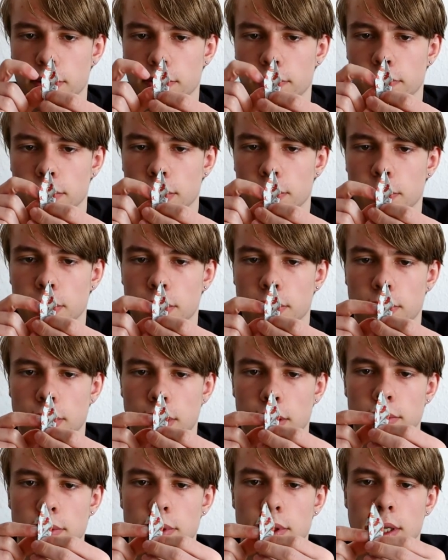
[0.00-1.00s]
flip it
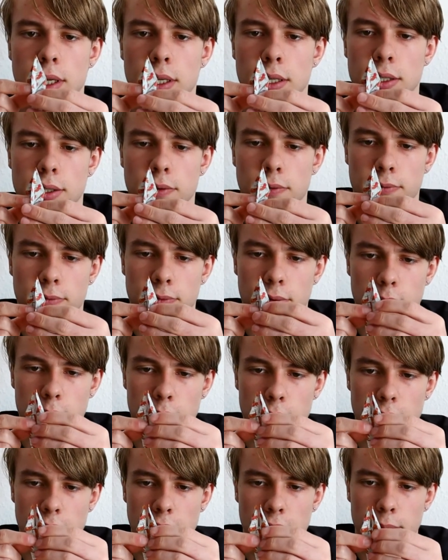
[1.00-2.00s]
around and
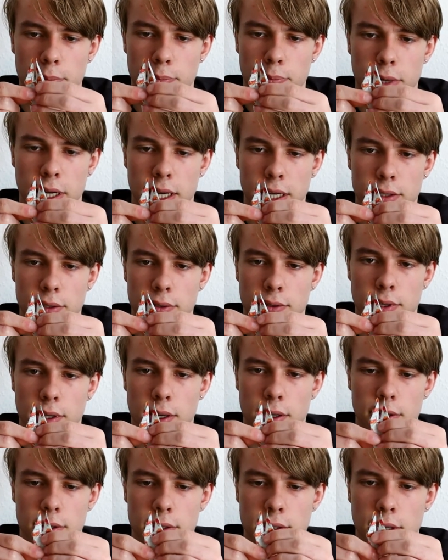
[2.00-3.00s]
fold that back to the
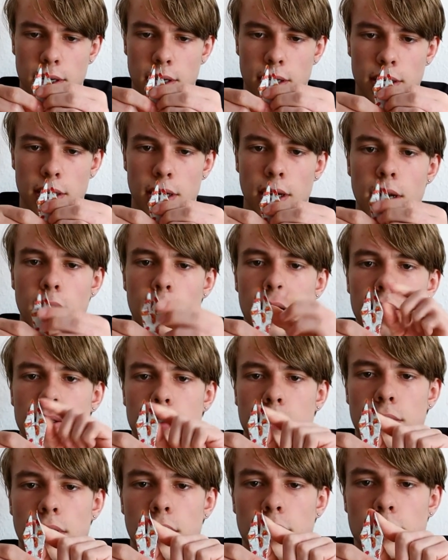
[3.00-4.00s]
other side
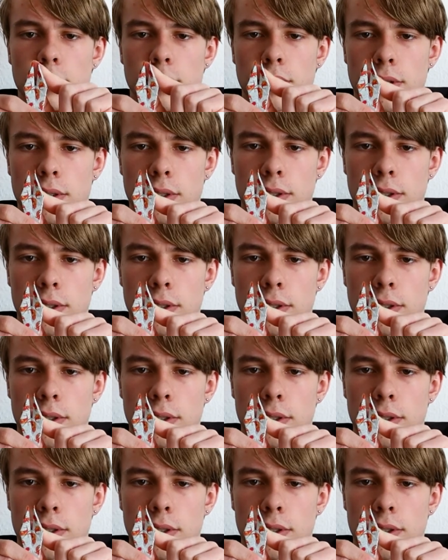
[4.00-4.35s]
so that you